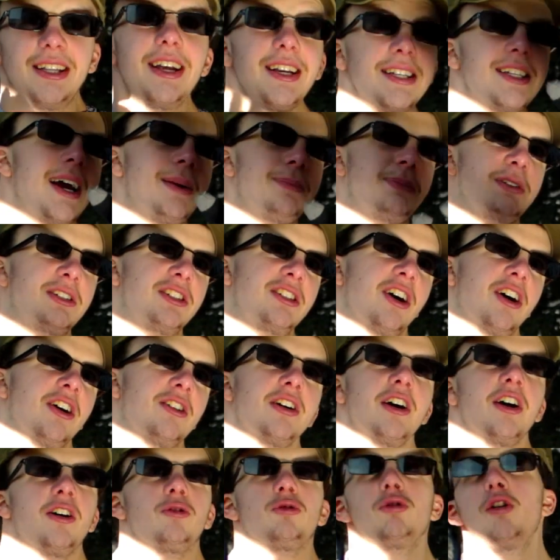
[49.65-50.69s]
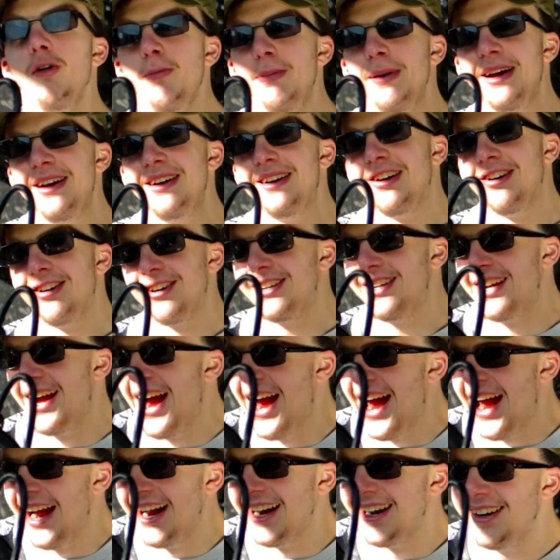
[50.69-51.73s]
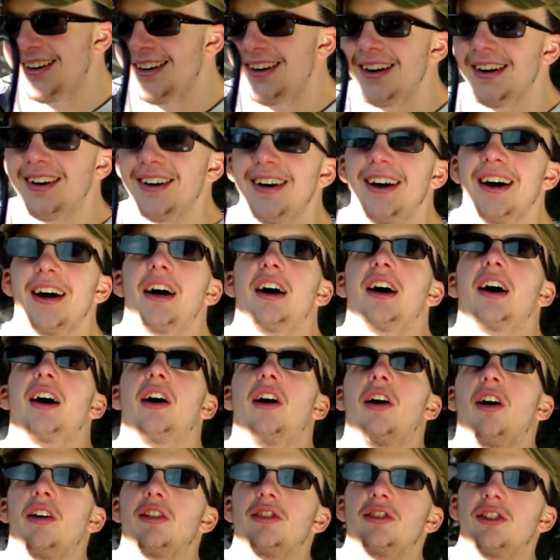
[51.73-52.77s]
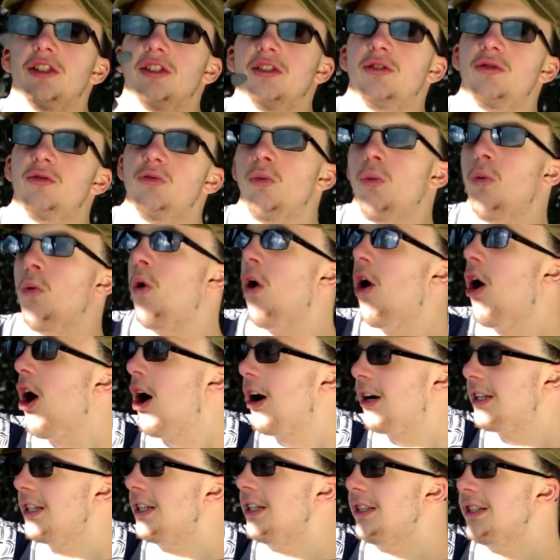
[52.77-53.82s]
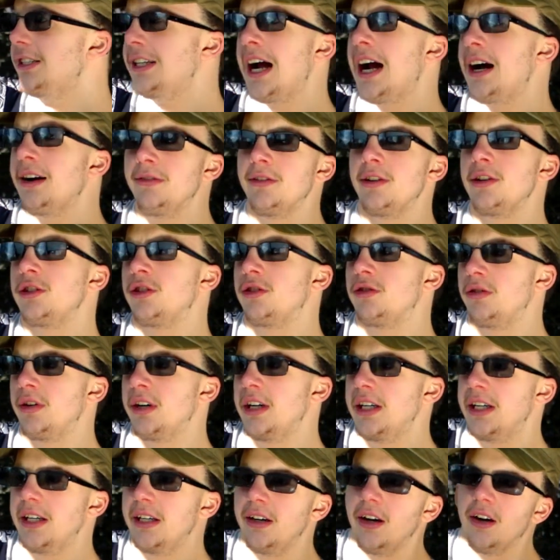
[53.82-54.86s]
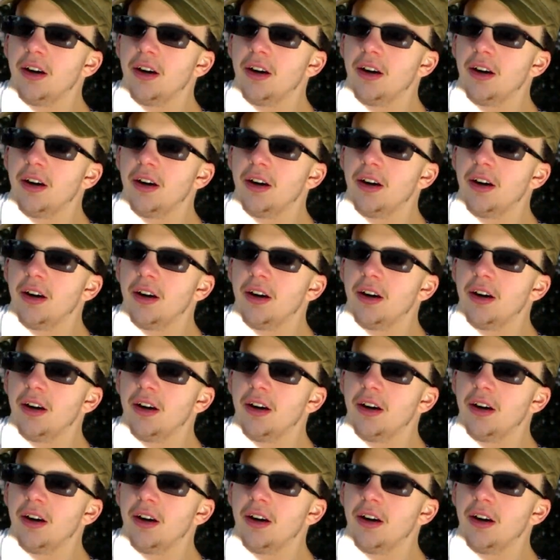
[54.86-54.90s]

this episode, Ruby and her gang are just walking down the street.